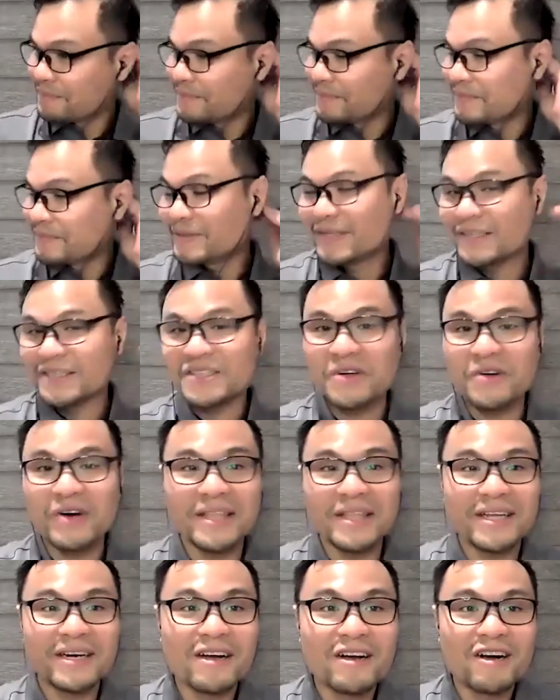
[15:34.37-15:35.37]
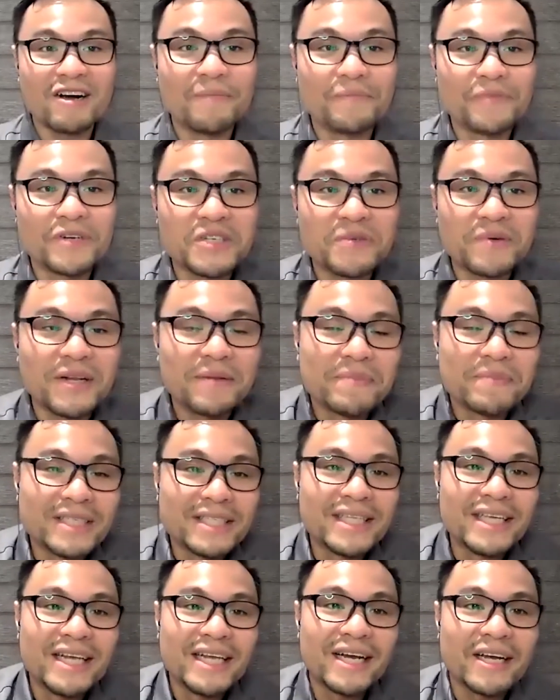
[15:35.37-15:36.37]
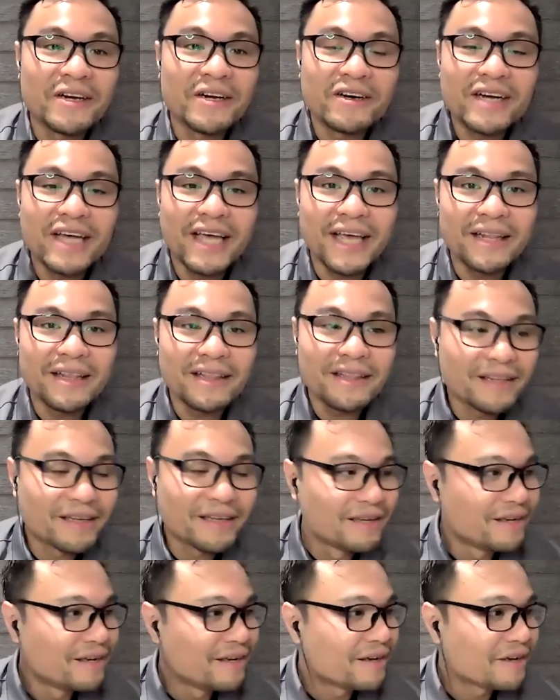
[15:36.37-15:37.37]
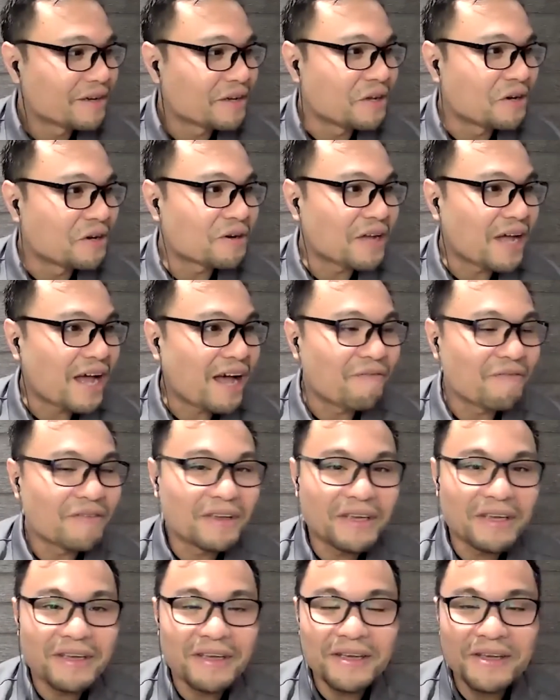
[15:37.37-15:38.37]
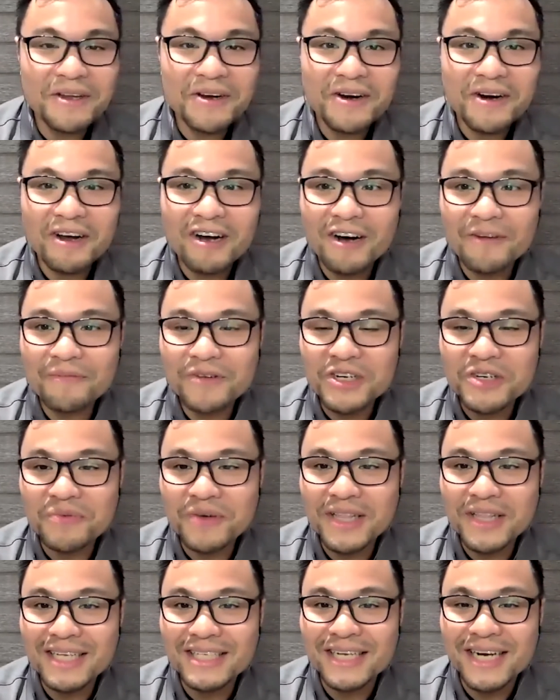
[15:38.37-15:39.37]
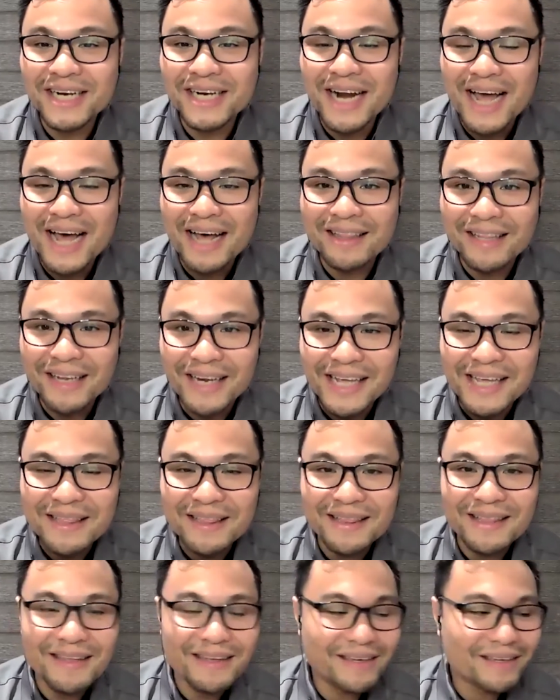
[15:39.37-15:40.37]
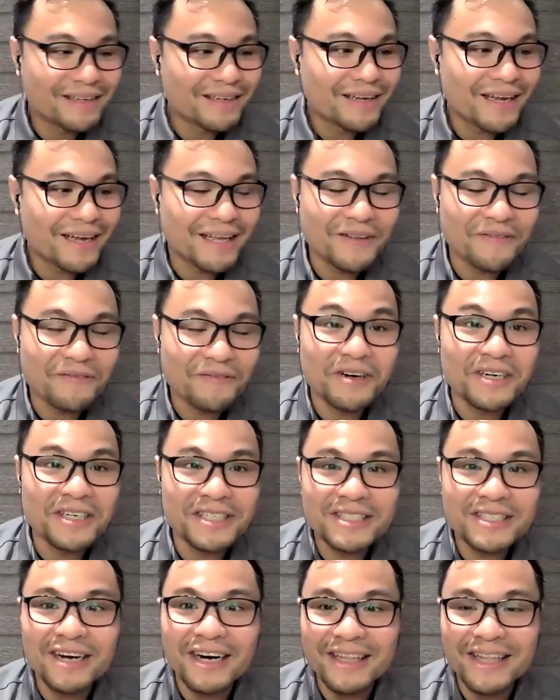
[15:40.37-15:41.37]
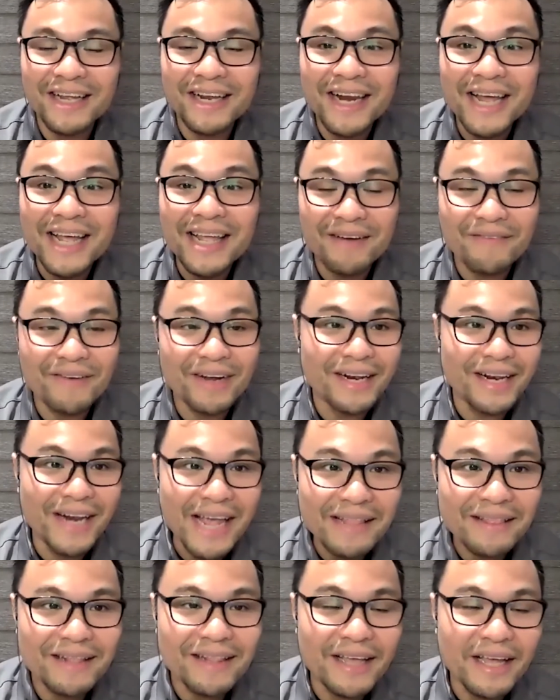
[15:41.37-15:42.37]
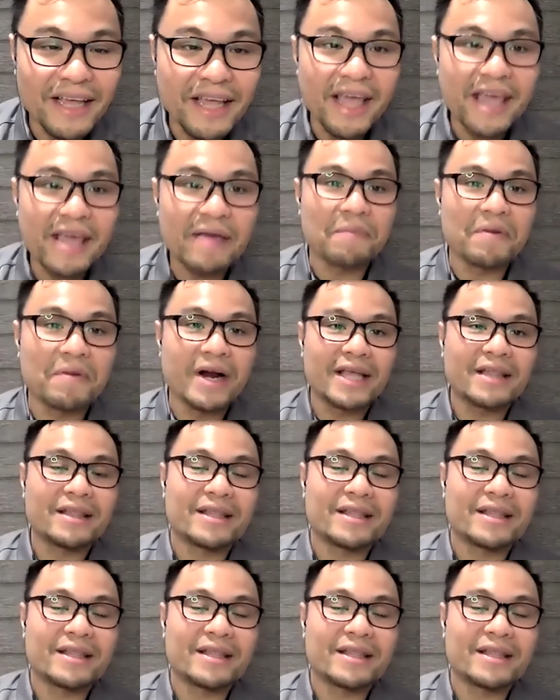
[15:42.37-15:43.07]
That's quite an accomplishment, Miss Dina, no? And have your accomplishment as an athlete, and of course, starting late in the game, right?